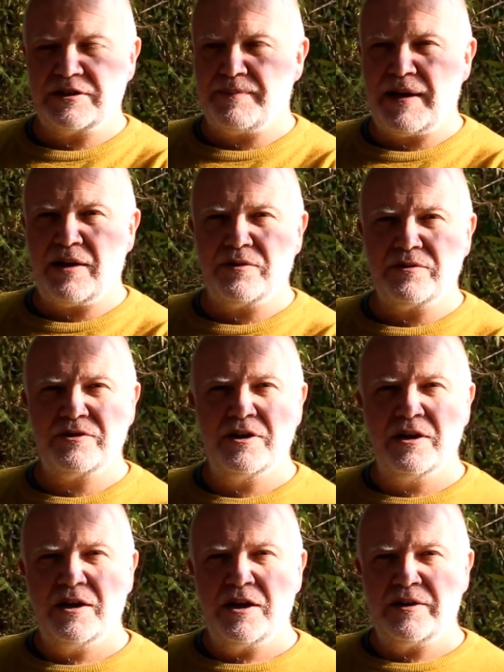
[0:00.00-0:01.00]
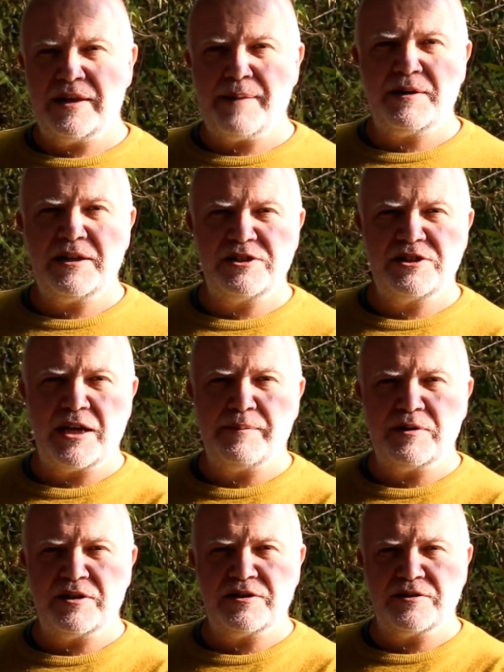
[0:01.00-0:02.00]
about Nepalese
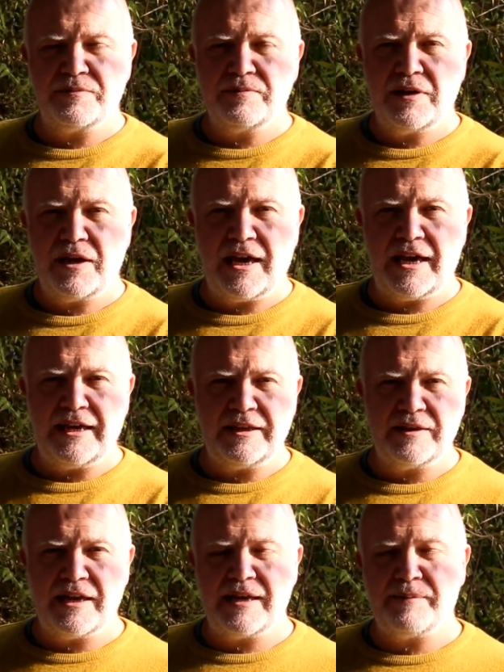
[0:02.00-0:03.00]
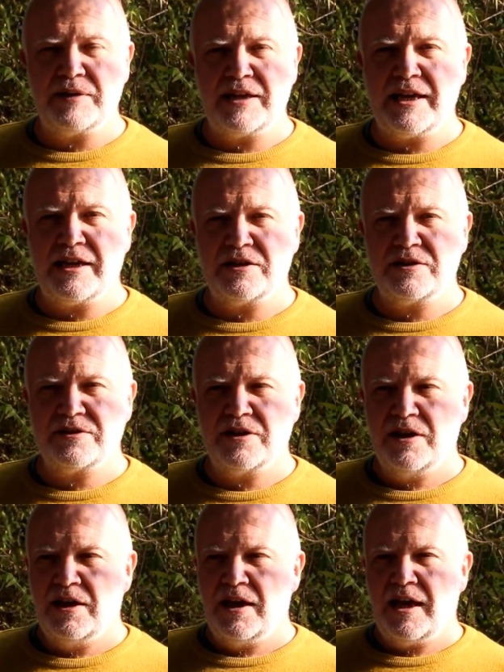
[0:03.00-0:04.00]
shamanism uh, in the Himalayas
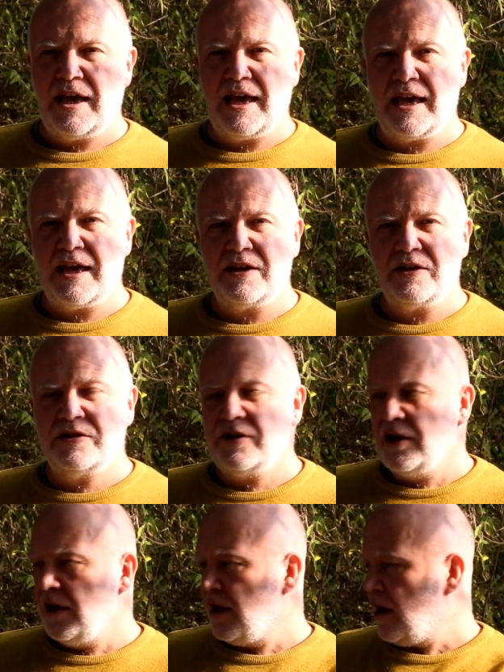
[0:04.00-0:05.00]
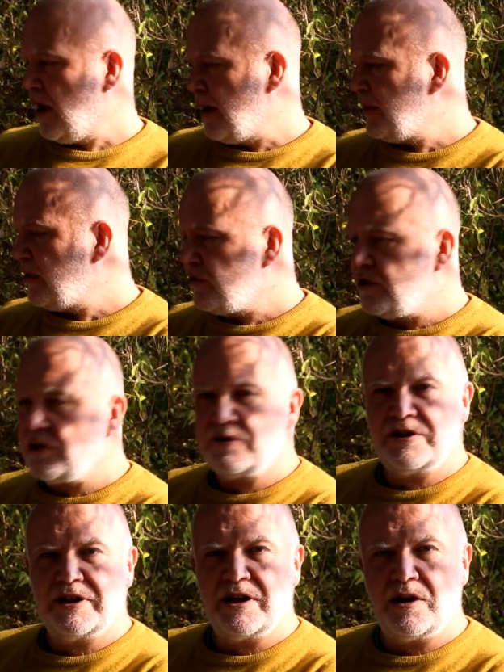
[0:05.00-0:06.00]
and I'm
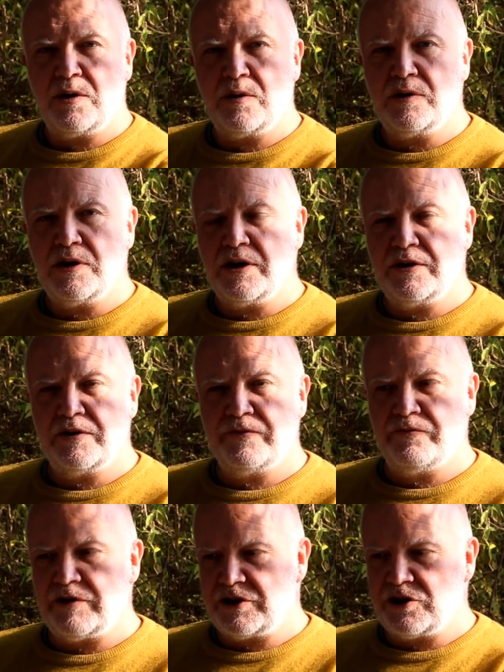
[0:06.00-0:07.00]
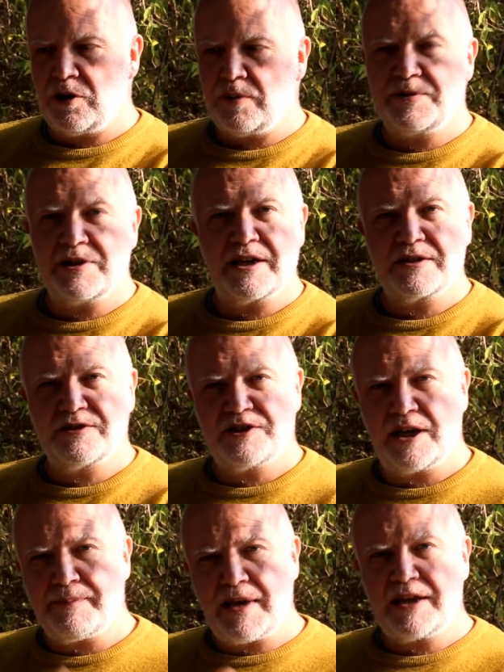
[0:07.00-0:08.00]
introducing a whole load of ritual objects,
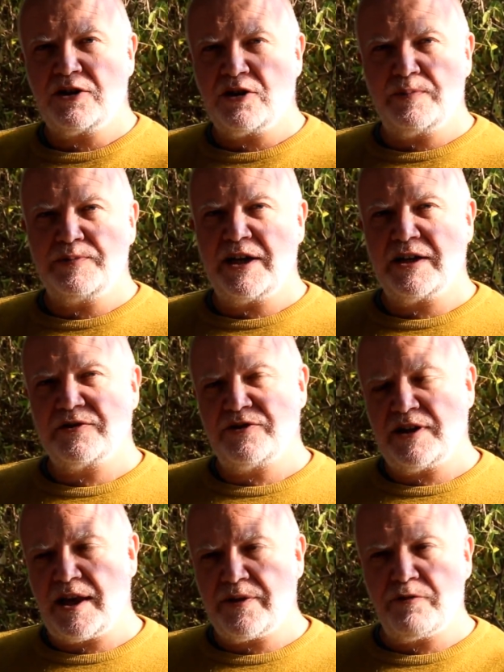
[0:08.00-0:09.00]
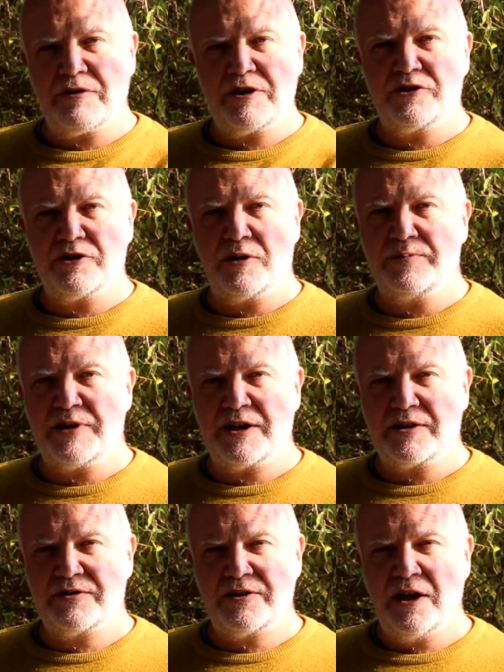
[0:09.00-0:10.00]
shamanic objects and other ritual
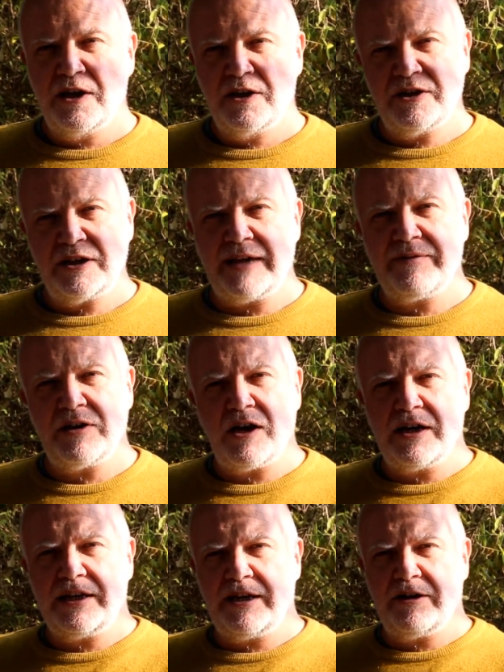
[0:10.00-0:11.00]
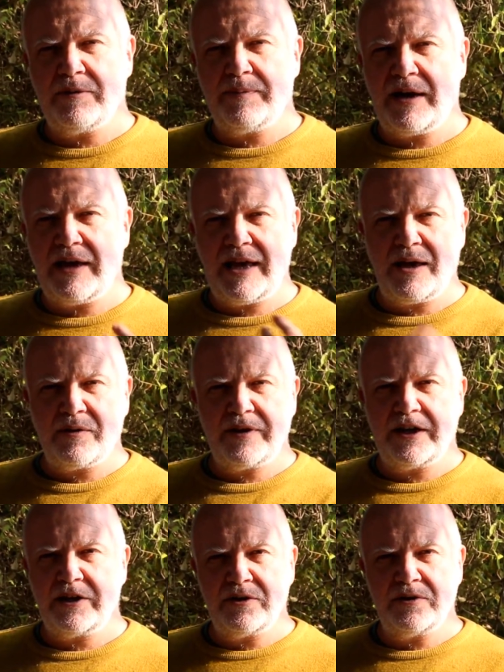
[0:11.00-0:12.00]
objects to give an idea about how
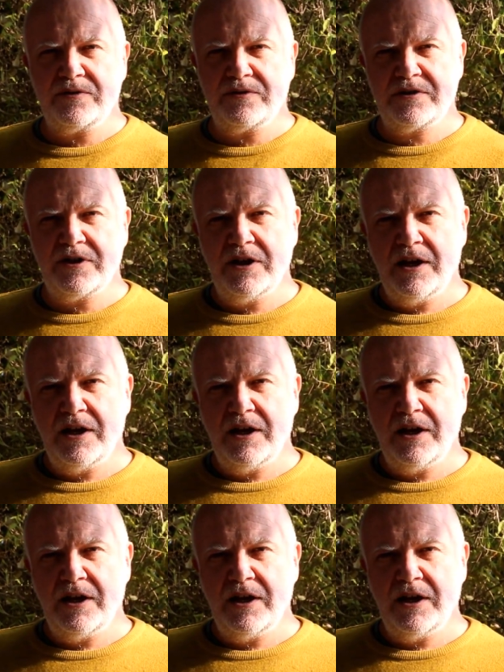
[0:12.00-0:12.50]
they're used